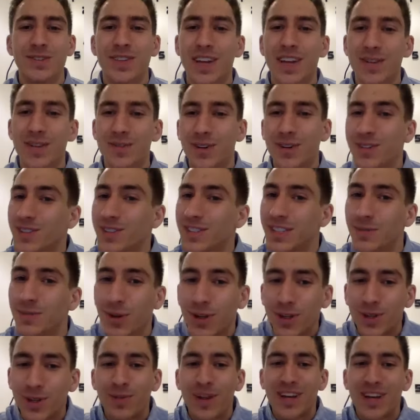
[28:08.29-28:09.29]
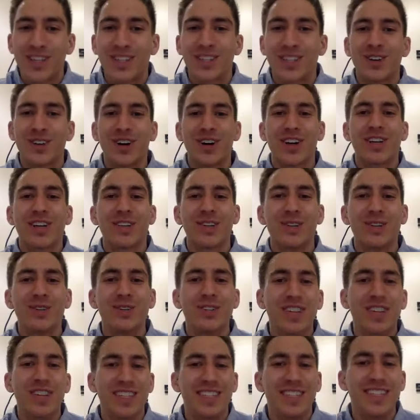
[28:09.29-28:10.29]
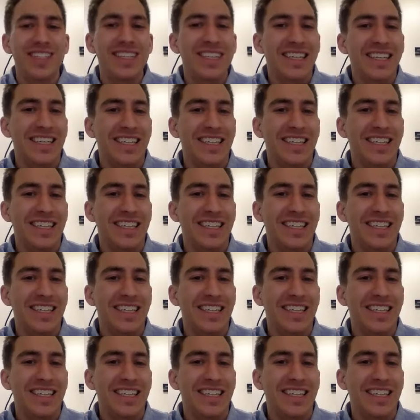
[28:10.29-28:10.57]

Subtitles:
That was a pleasure talking to you, Daisy.